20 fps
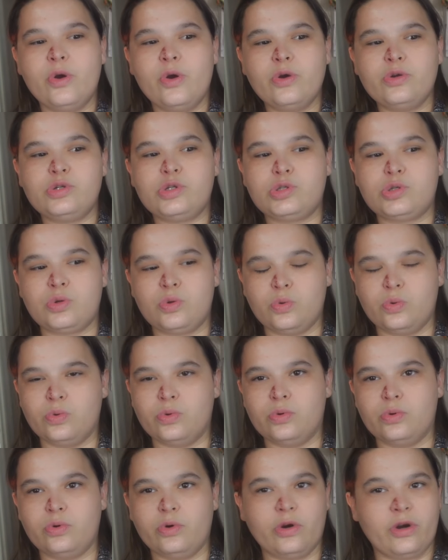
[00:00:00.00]

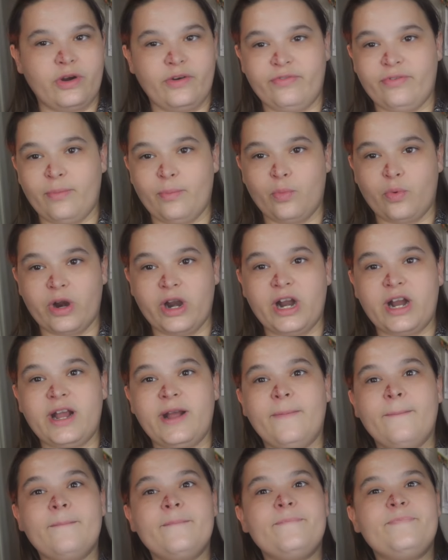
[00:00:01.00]
school or from work,
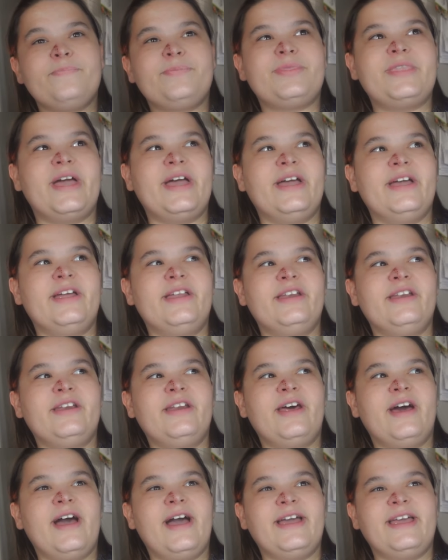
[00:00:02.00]

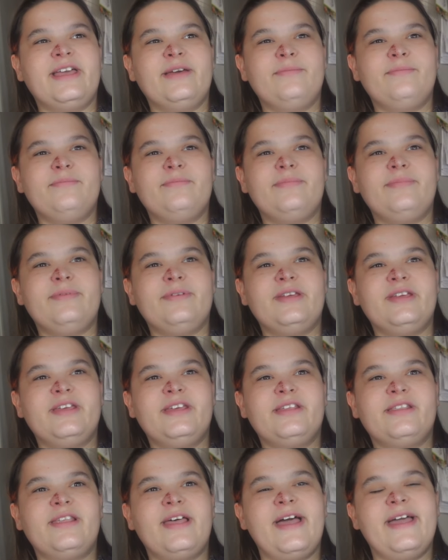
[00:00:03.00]
then I can
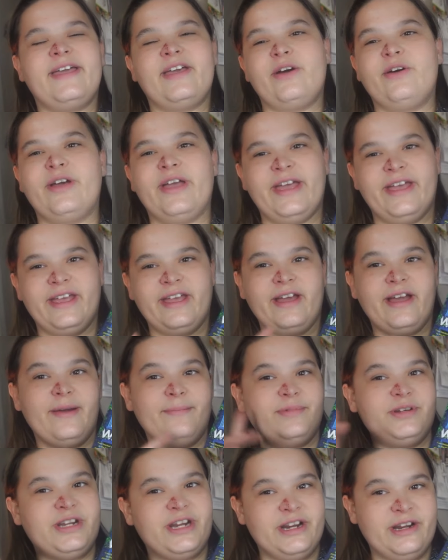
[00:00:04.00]
be like, okay, I'm
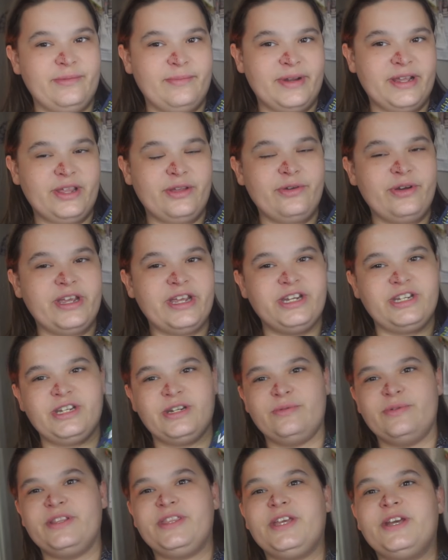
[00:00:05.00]
sharing my
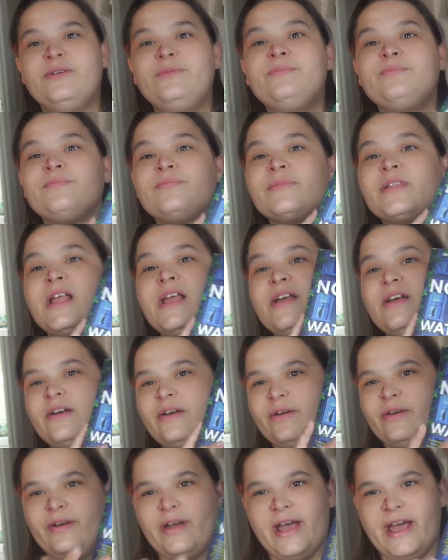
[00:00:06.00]
location with you
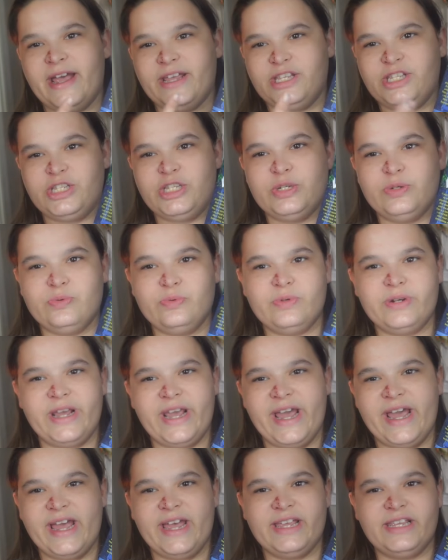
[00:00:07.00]
as soon
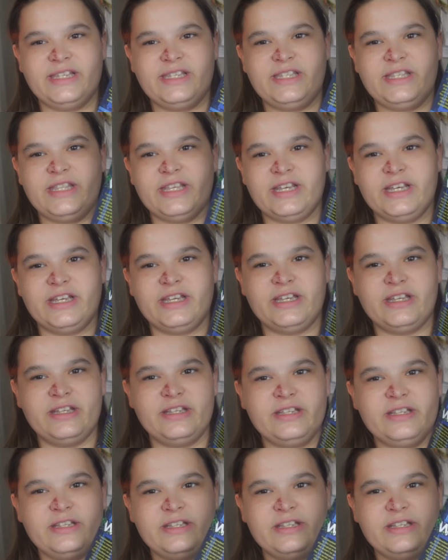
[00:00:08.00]
as the